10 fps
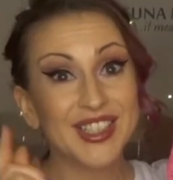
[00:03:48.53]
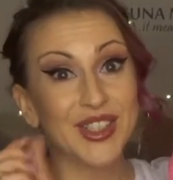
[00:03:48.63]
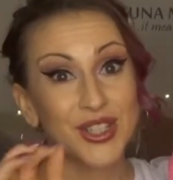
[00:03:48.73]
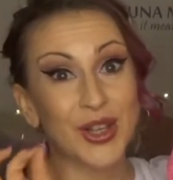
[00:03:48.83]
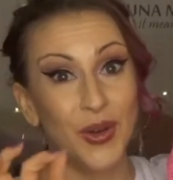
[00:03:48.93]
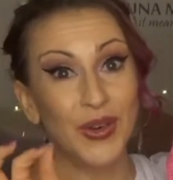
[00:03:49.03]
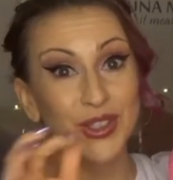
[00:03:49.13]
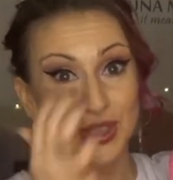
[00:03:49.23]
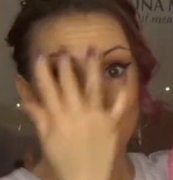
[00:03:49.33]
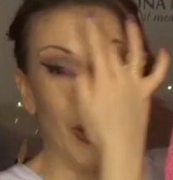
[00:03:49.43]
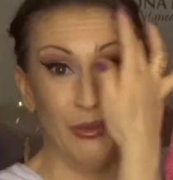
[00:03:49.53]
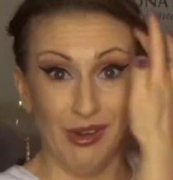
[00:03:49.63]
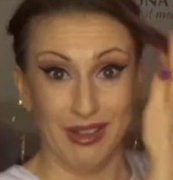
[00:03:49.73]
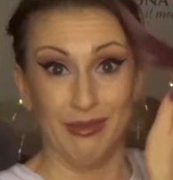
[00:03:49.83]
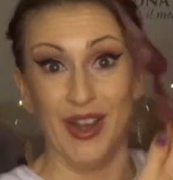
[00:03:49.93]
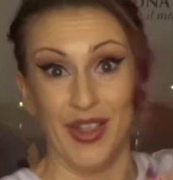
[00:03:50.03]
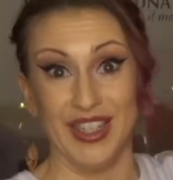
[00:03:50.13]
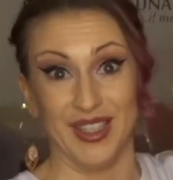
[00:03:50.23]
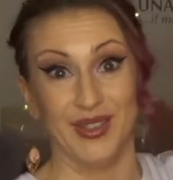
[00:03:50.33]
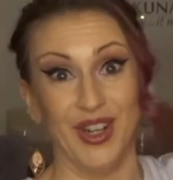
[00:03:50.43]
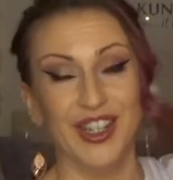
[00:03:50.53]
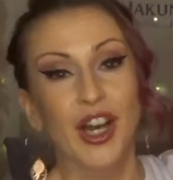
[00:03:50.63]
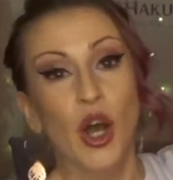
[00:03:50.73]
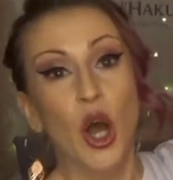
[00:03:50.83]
Just come with me on this one.